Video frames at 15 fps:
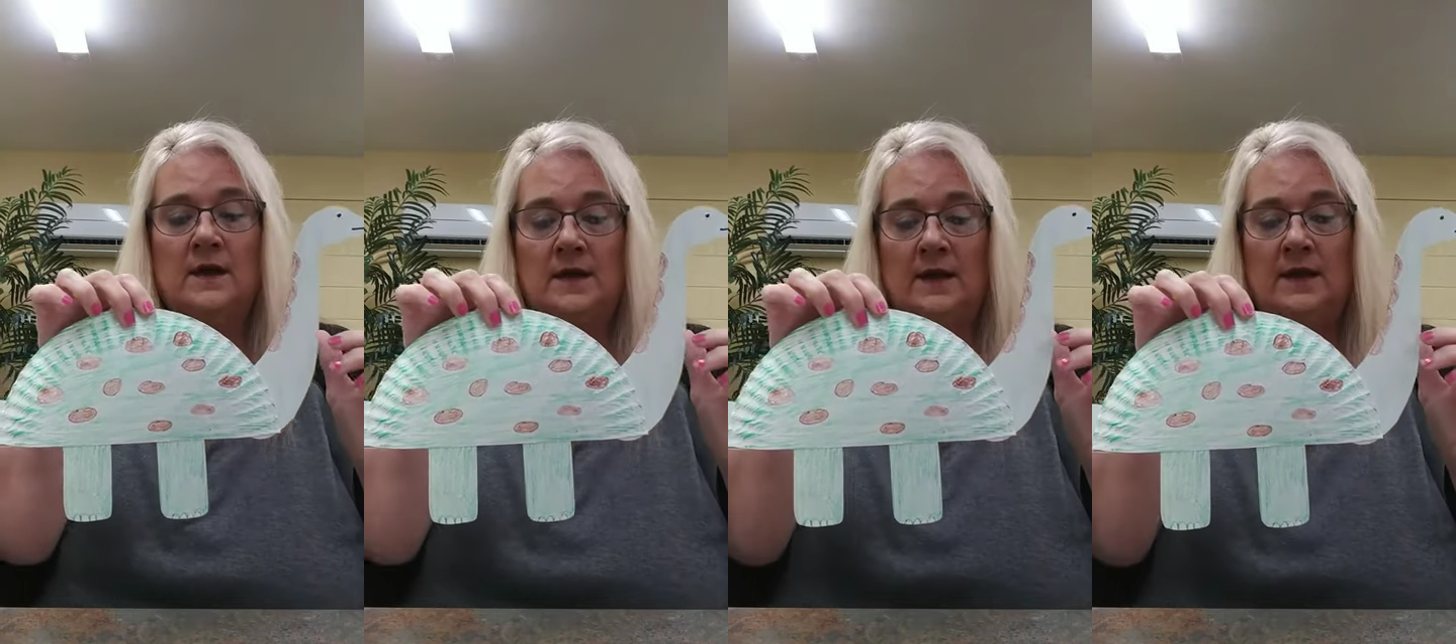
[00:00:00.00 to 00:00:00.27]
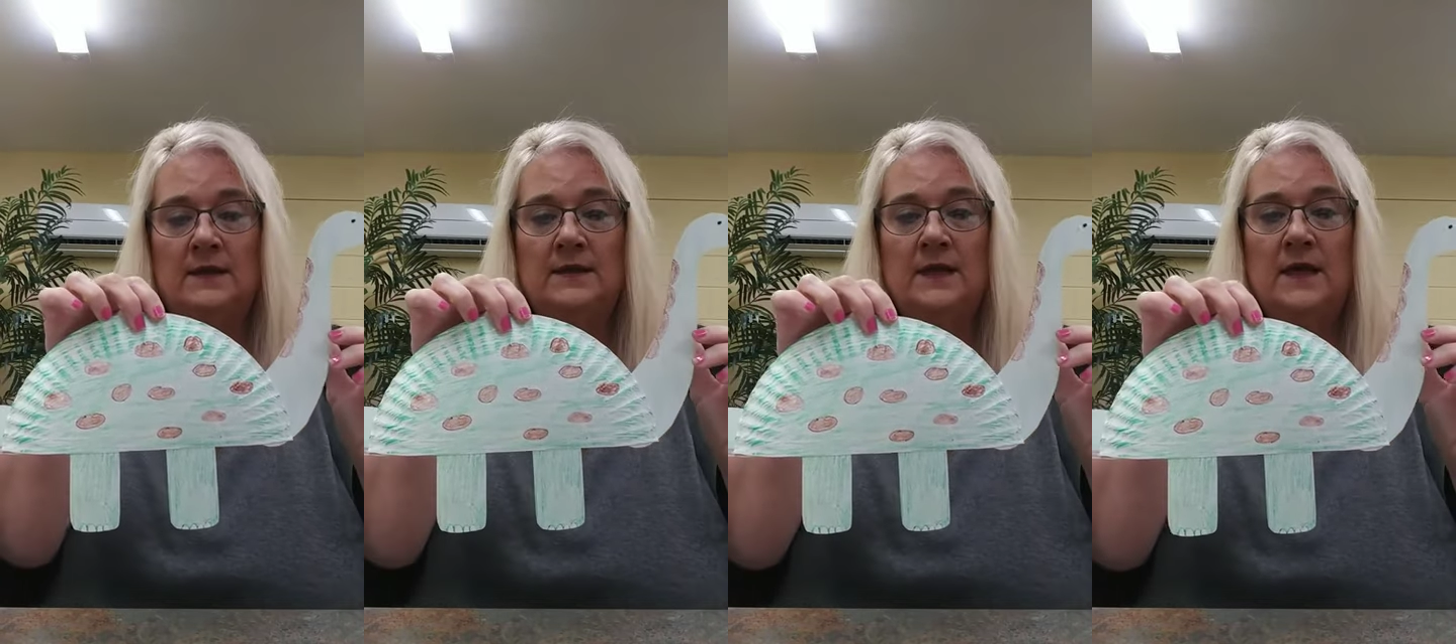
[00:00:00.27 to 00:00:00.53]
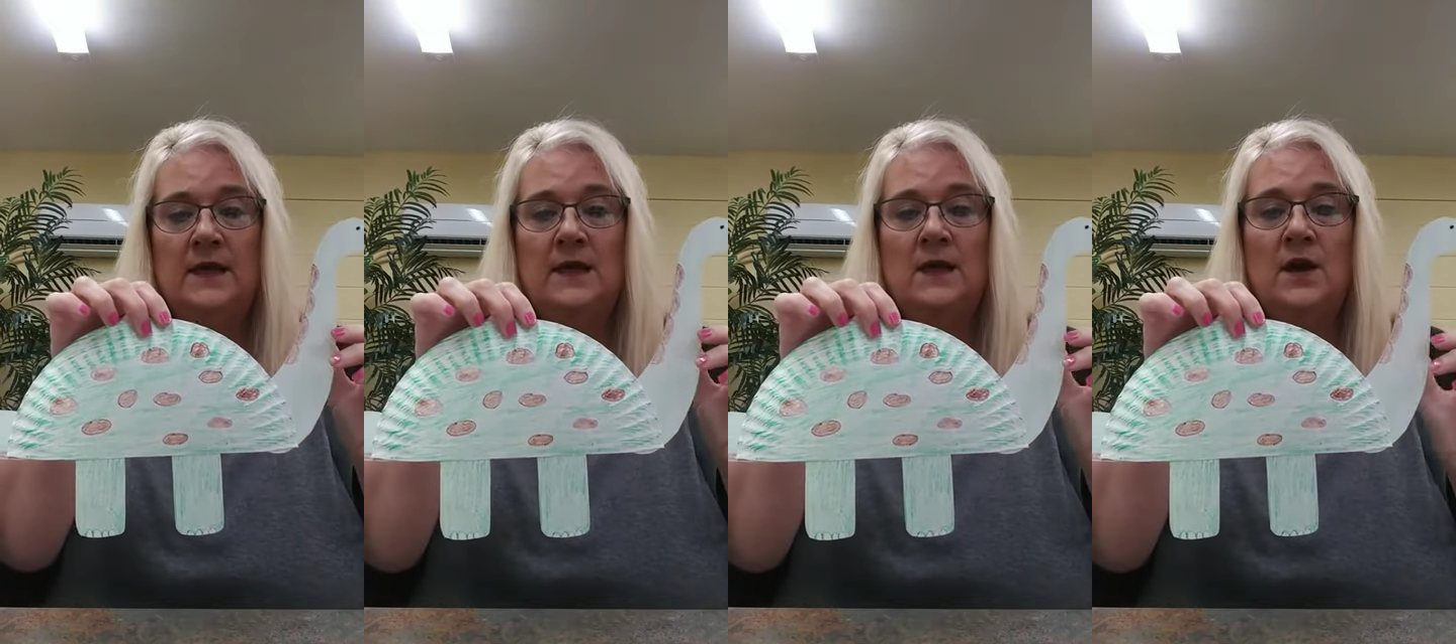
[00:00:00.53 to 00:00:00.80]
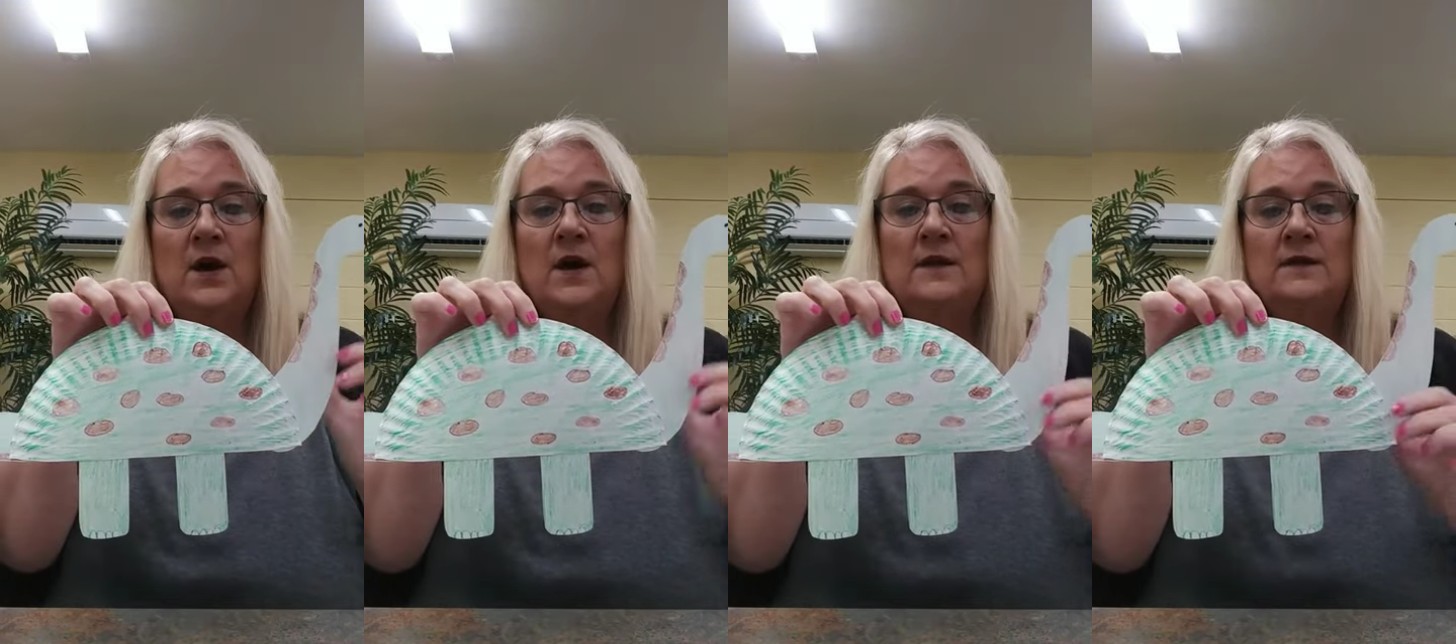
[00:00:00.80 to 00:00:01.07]
Is he
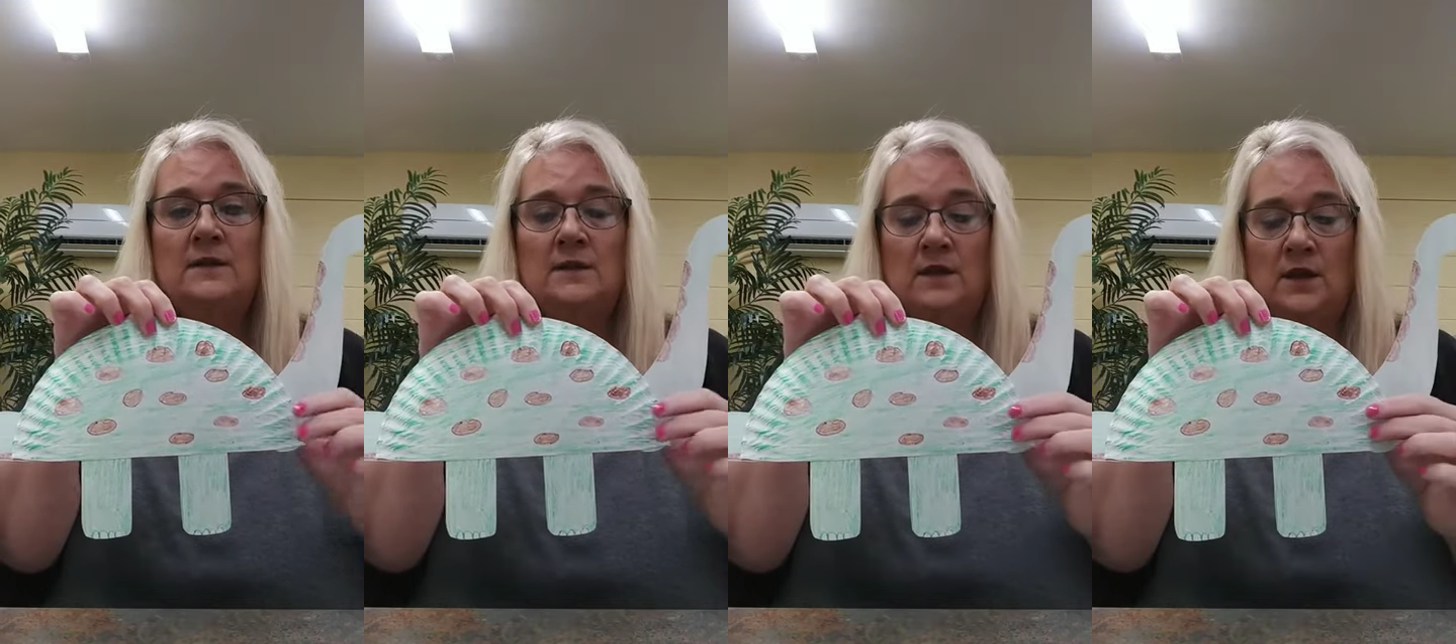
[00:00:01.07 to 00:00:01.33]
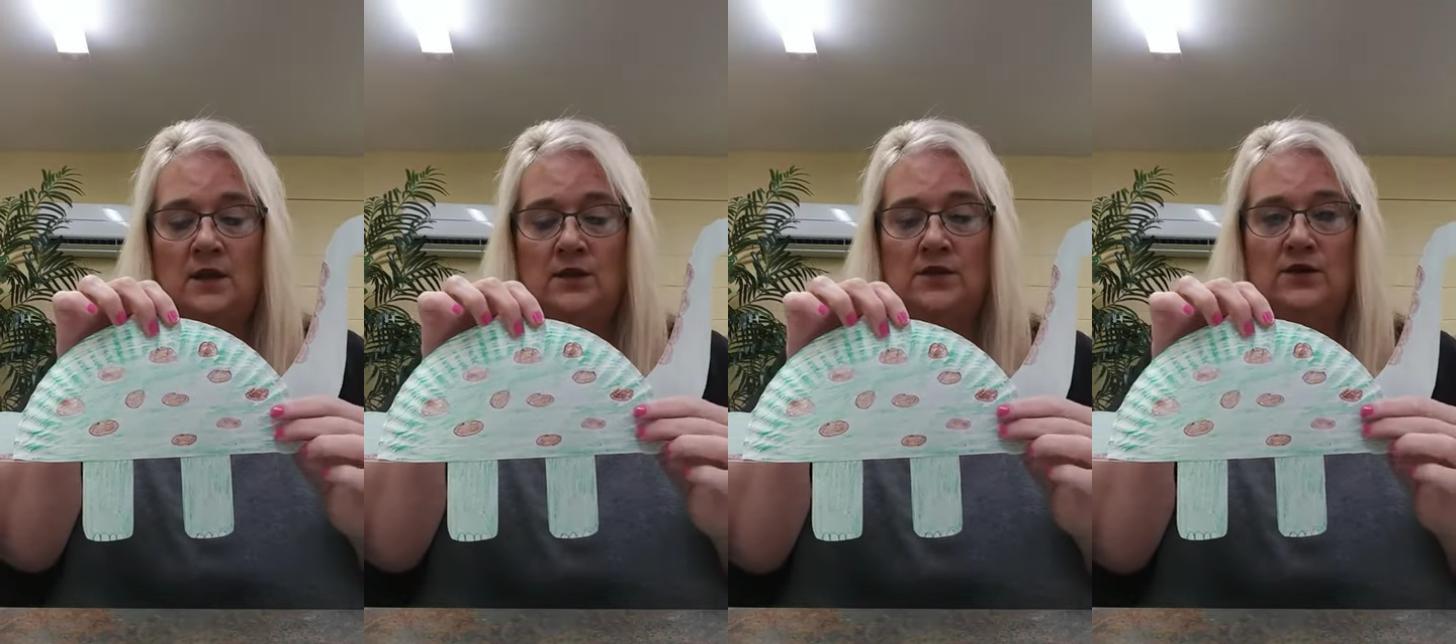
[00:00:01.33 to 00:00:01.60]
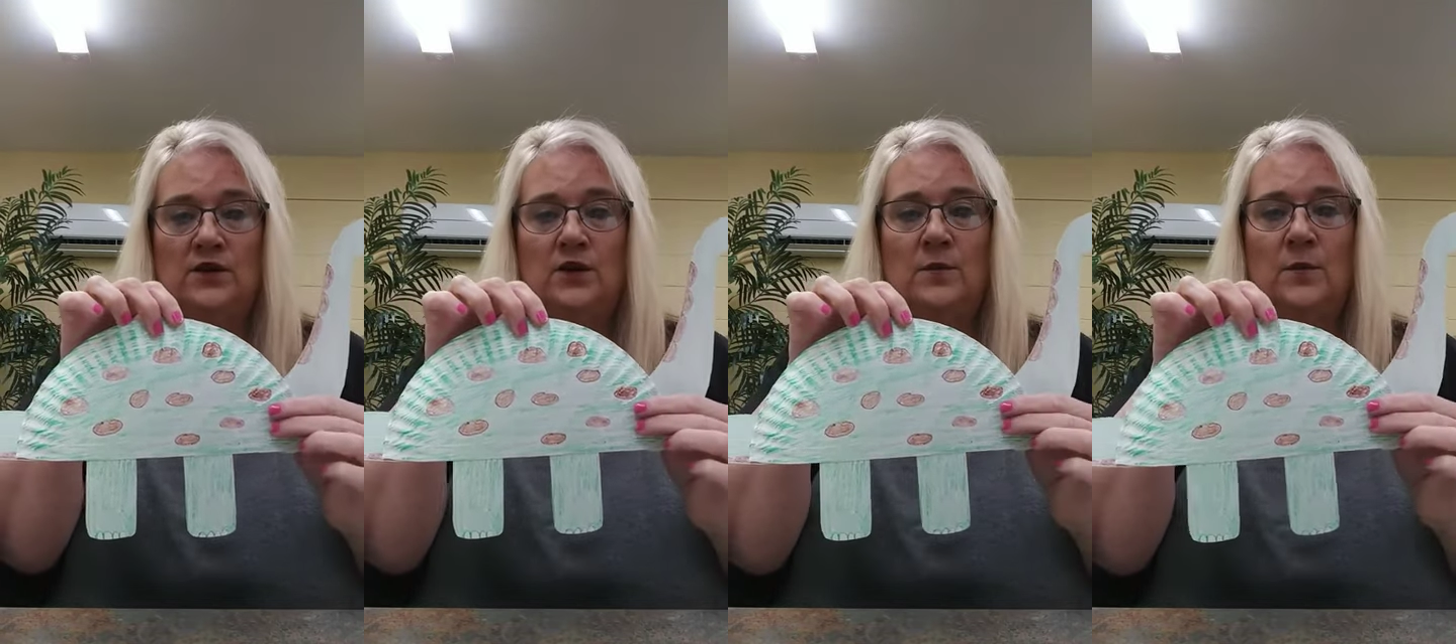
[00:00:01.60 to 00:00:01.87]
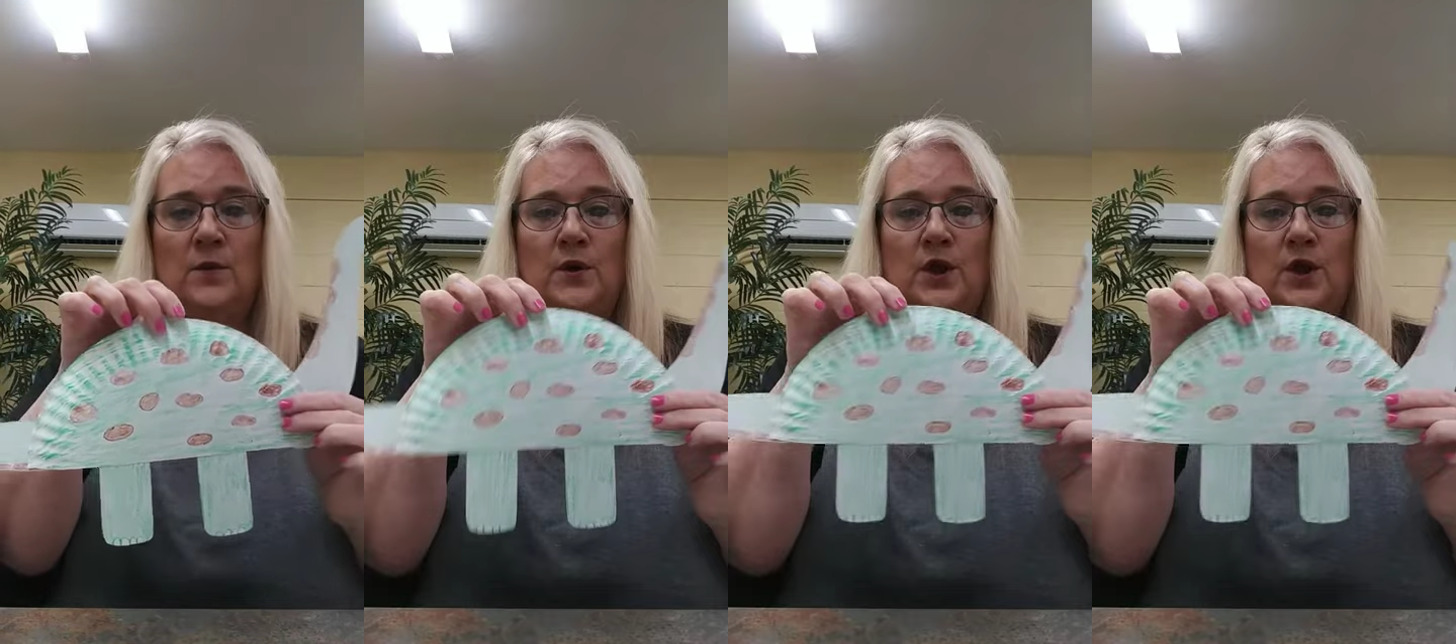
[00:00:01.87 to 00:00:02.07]
not super